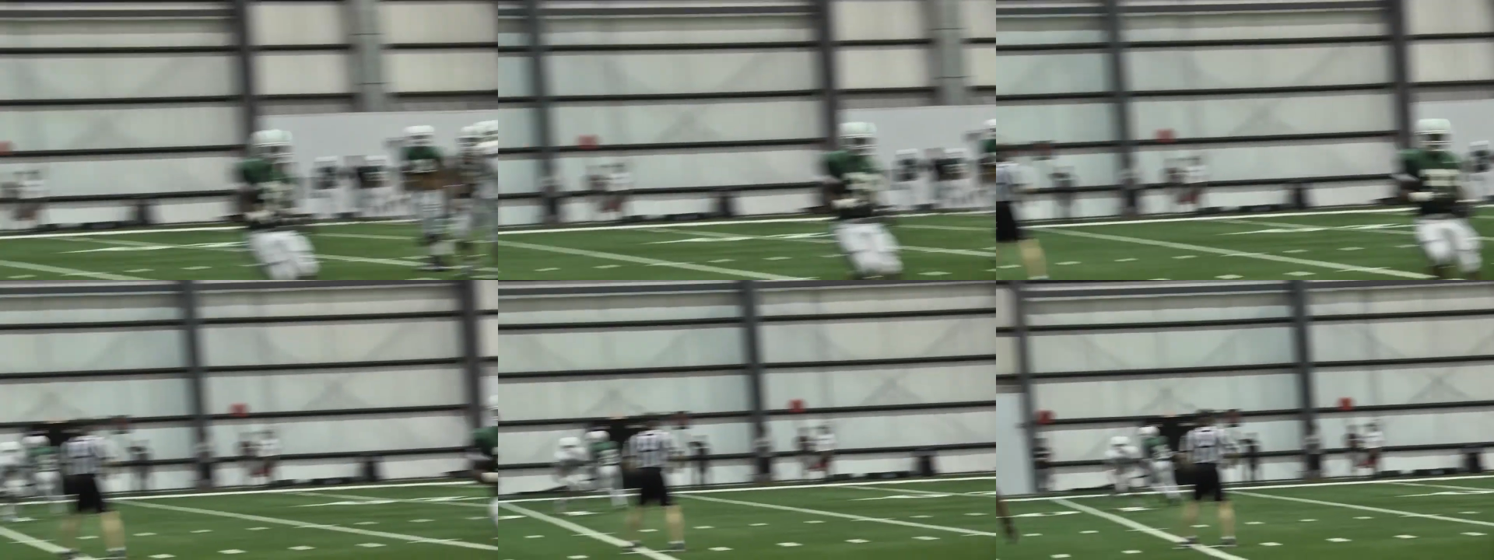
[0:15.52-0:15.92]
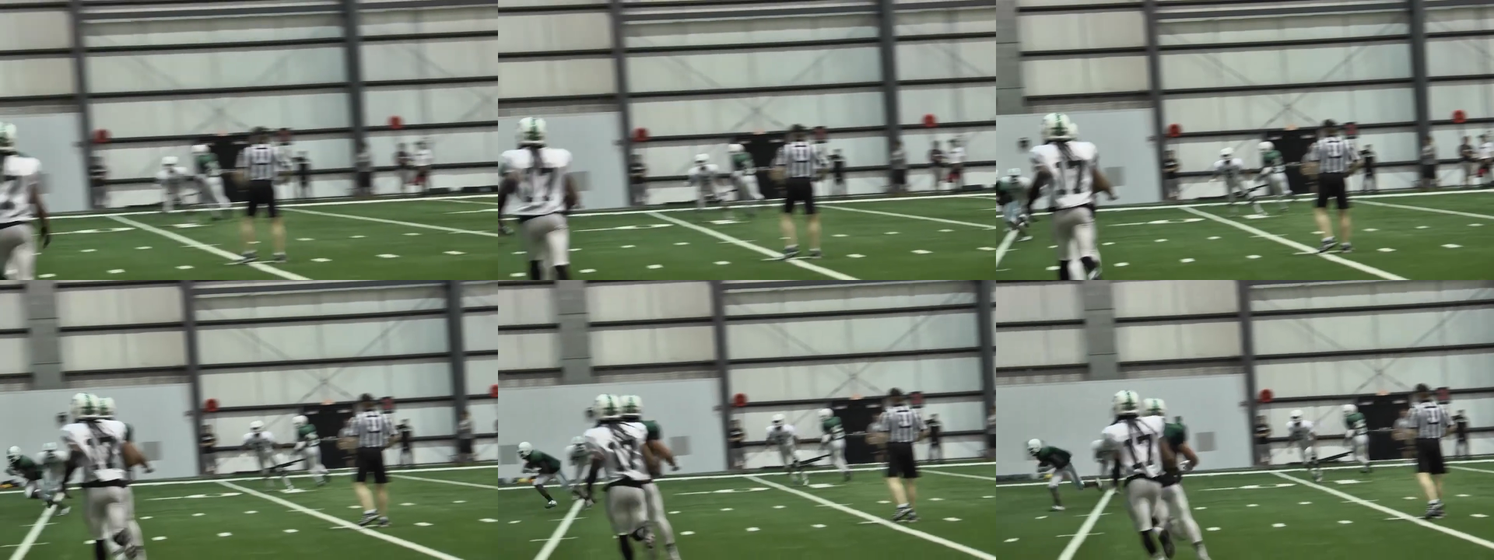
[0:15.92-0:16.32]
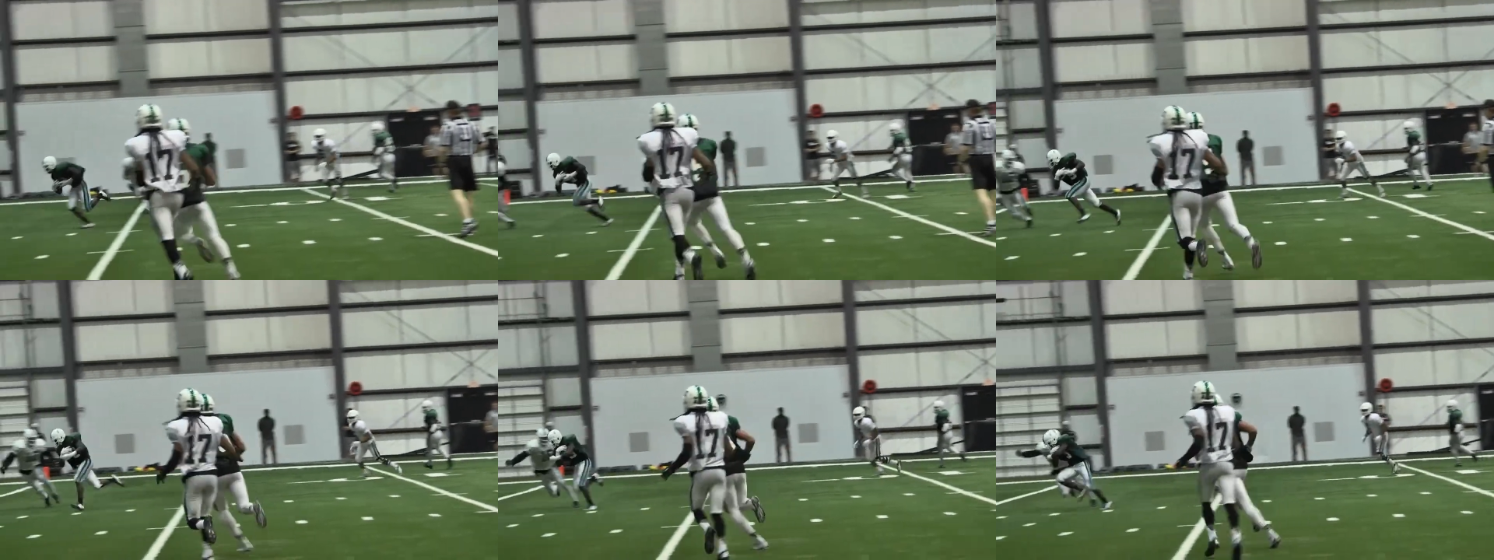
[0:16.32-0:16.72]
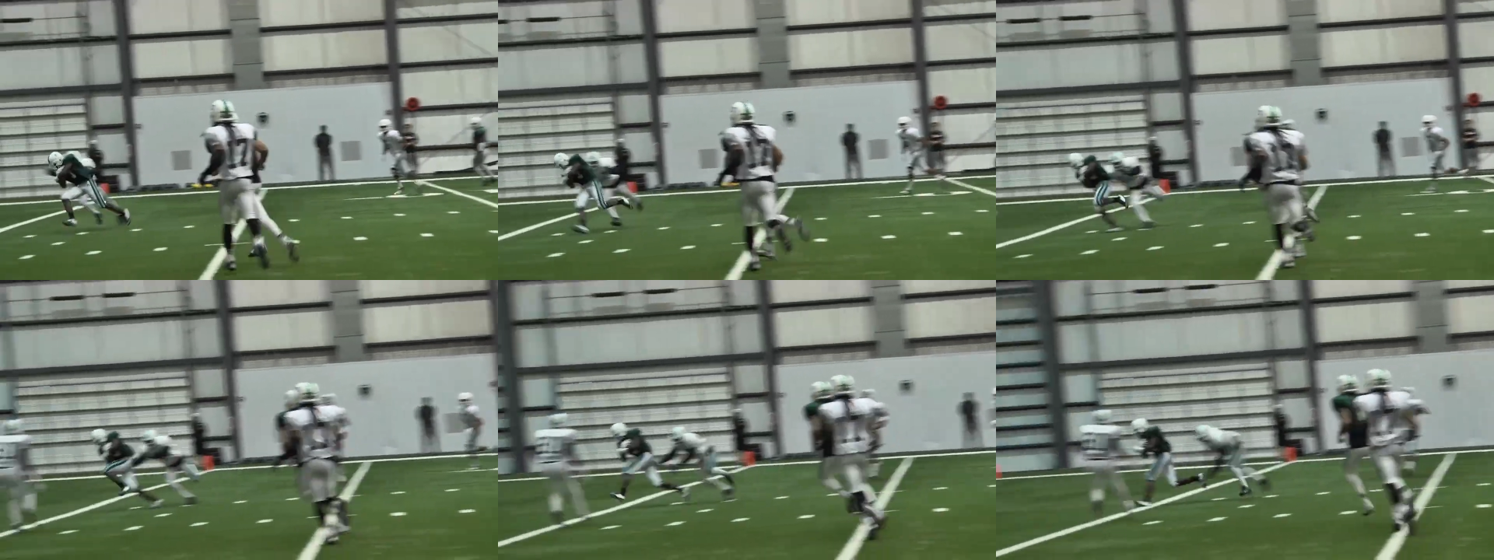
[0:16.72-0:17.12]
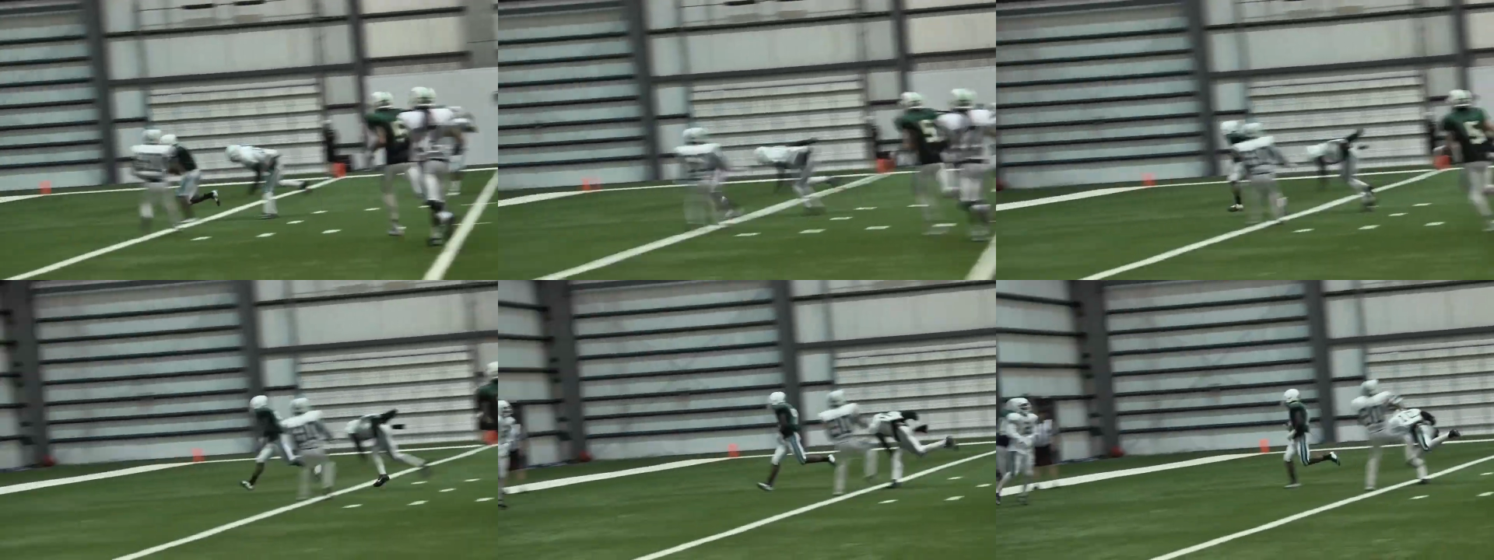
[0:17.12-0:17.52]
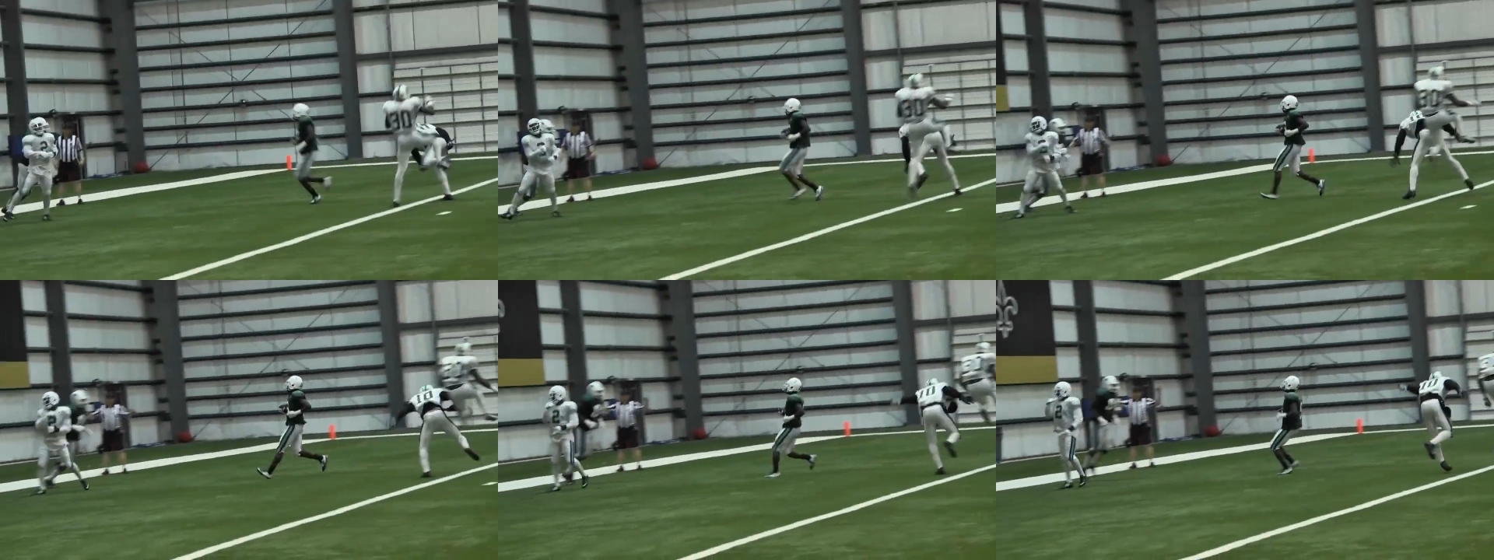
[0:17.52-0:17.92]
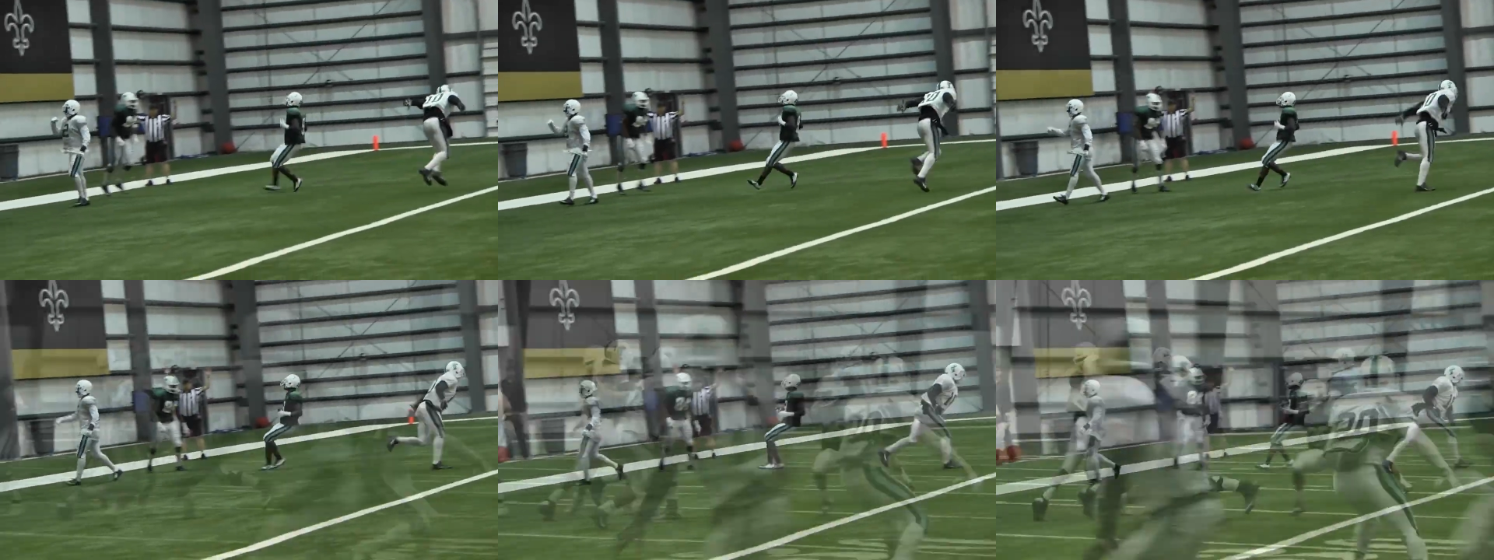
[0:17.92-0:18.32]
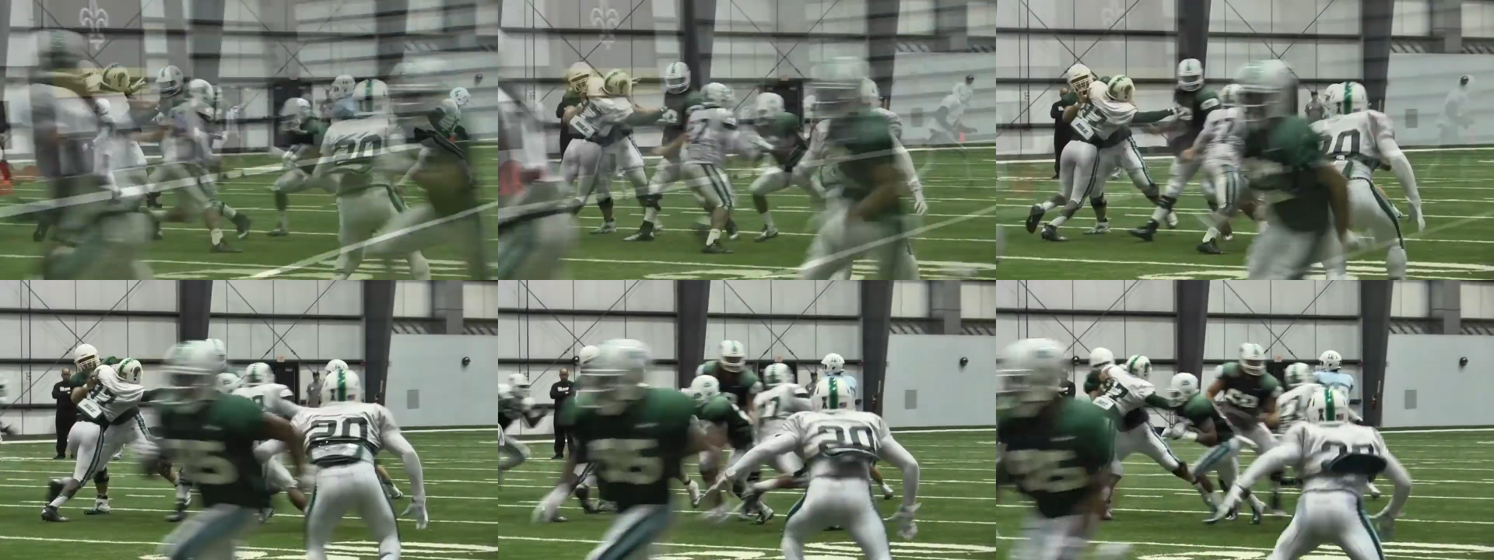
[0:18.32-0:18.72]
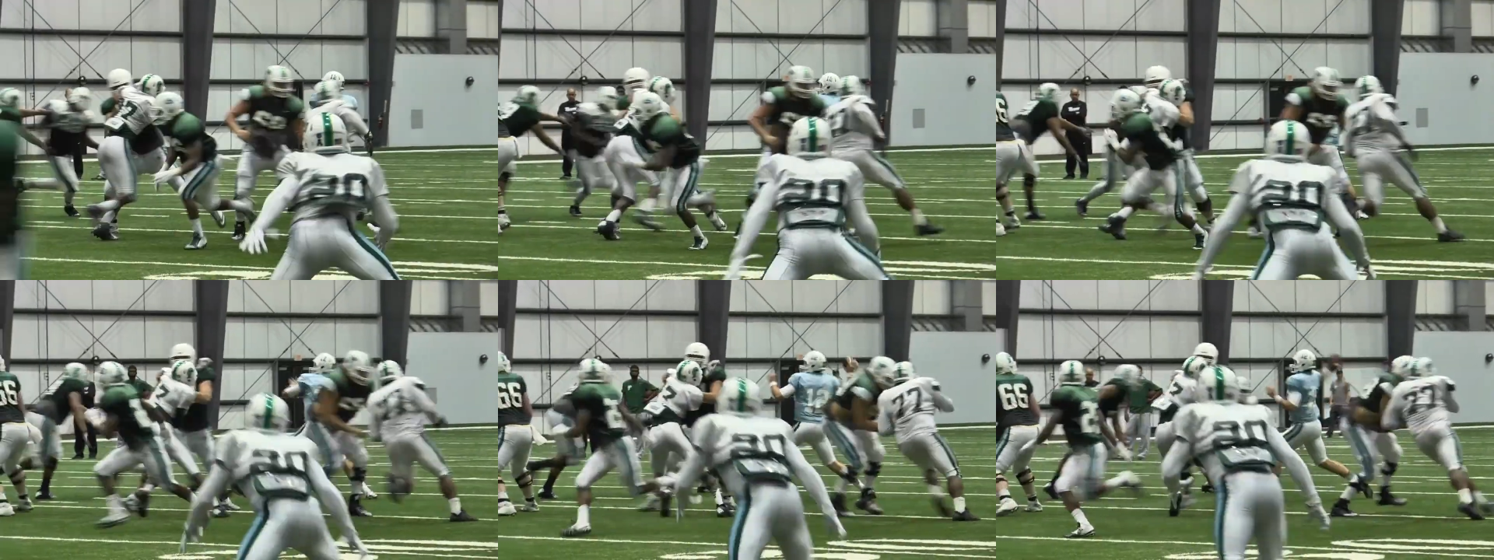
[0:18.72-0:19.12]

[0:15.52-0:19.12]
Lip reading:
(no speaker visible)